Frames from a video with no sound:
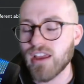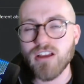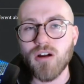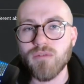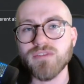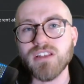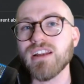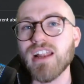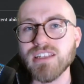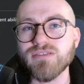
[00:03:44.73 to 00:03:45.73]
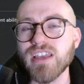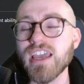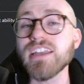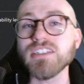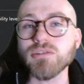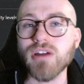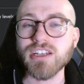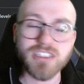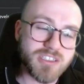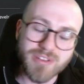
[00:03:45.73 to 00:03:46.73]
confident in answering a hinge
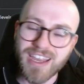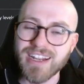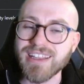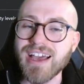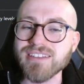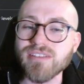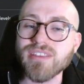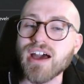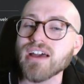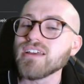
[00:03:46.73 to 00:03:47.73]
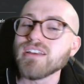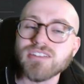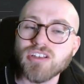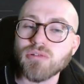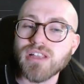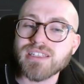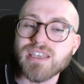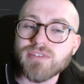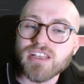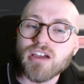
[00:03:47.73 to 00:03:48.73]
question. So it kind of lies on that. So let's
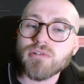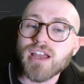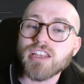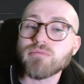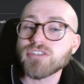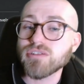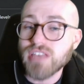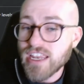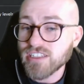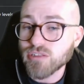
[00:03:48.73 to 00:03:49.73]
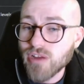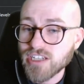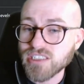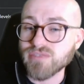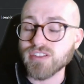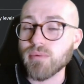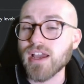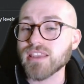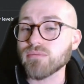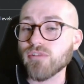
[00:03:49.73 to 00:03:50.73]
give it a go. Can you produce hinge questions for the
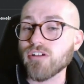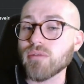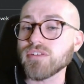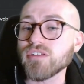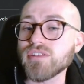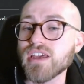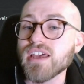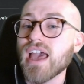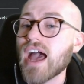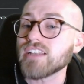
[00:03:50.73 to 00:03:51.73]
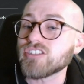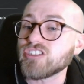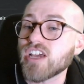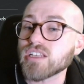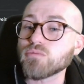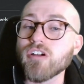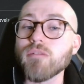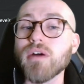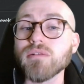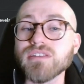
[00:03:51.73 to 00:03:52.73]
Python programming unit and suggest
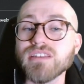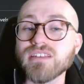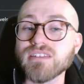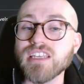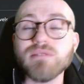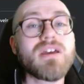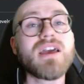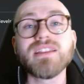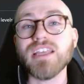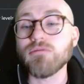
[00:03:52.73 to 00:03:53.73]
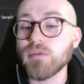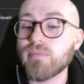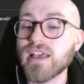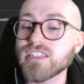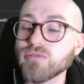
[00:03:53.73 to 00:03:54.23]
whereabouts in the scheme they would be best to